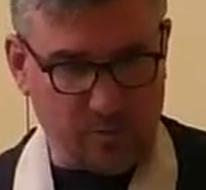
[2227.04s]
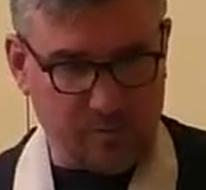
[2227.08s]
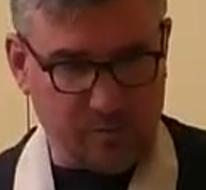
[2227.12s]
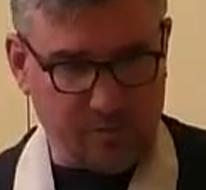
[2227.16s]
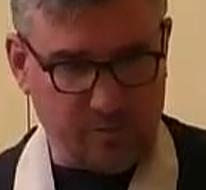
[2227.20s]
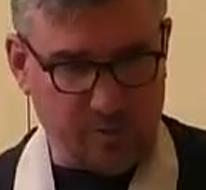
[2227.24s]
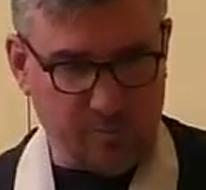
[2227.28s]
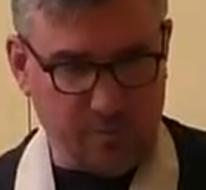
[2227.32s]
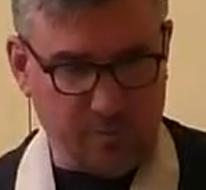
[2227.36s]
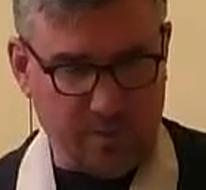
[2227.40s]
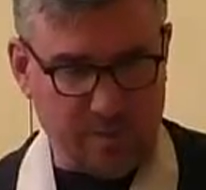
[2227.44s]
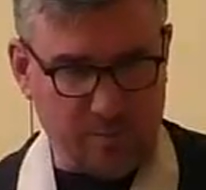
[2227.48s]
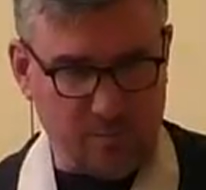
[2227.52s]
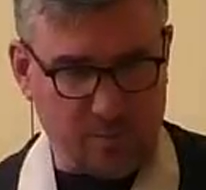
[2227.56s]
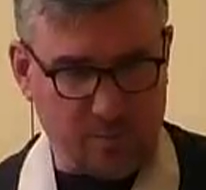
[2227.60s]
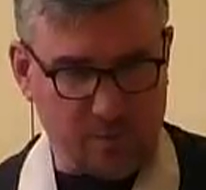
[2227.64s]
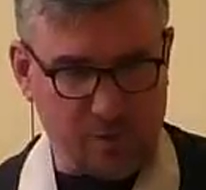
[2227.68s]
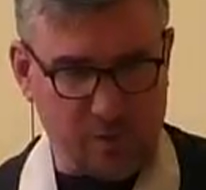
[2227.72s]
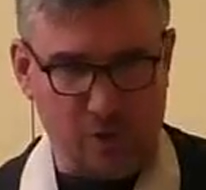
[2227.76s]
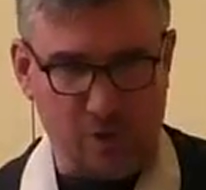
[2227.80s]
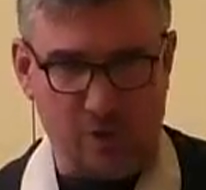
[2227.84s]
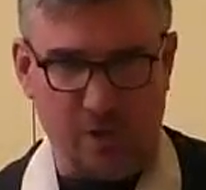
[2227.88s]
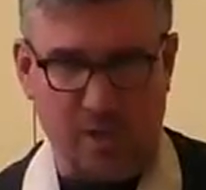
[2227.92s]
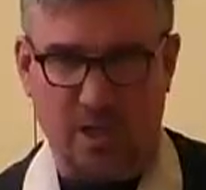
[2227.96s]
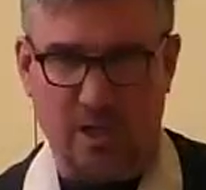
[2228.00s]
if you remember
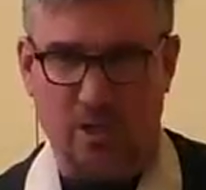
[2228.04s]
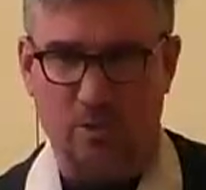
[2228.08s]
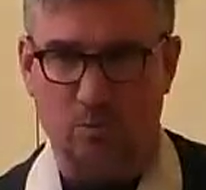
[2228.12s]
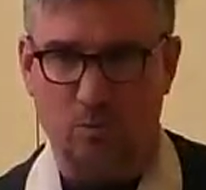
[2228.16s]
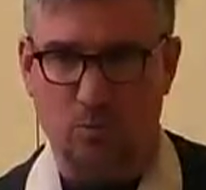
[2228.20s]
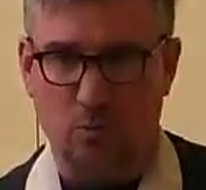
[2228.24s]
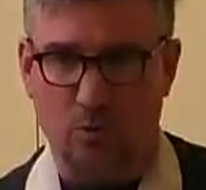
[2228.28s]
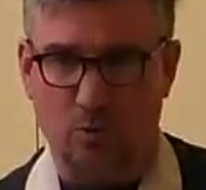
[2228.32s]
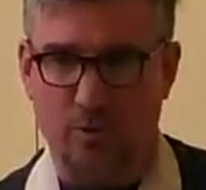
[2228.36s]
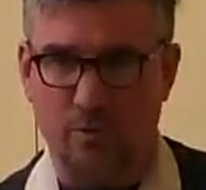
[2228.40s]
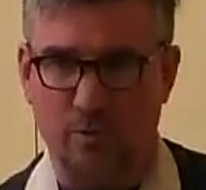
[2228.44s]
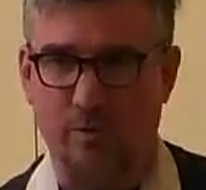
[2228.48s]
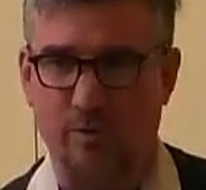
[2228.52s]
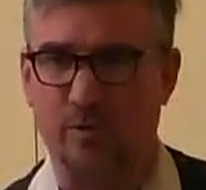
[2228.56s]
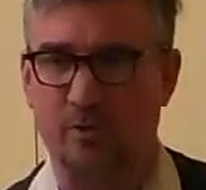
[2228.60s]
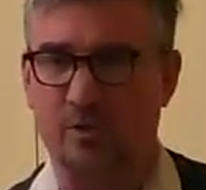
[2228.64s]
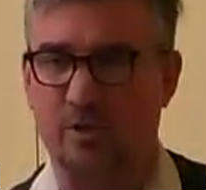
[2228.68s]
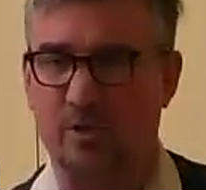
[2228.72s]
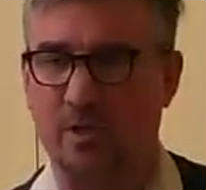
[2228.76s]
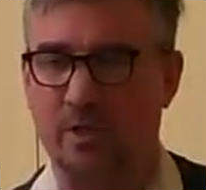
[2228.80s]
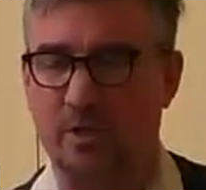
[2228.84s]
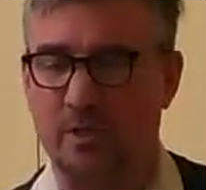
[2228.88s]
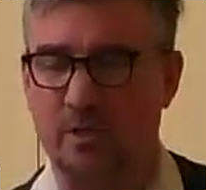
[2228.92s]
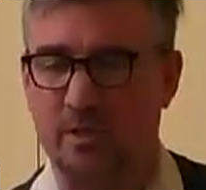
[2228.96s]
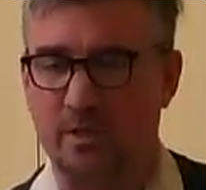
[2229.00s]
Star Wars
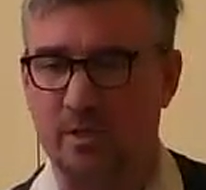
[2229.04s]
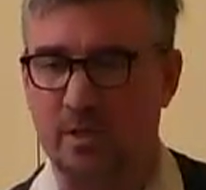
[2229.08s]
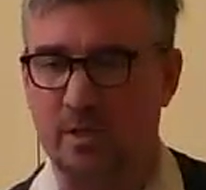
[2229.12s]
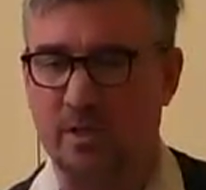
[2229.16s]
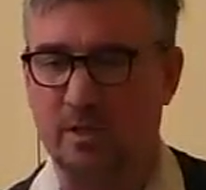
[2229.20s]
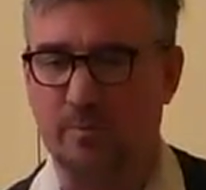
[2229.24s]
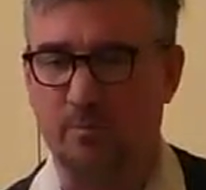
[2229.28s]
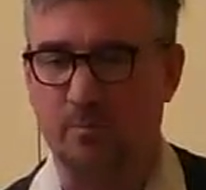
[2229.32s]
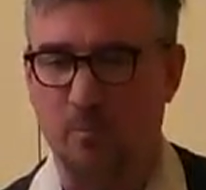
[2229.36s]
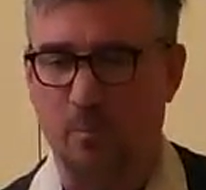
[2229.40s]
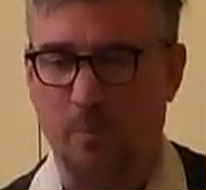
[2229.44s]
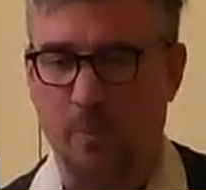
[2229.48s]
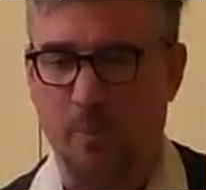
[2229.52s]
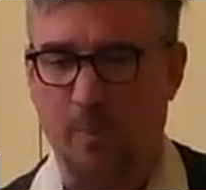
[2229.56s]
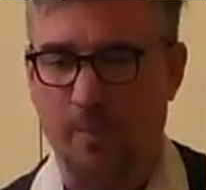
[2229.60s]
and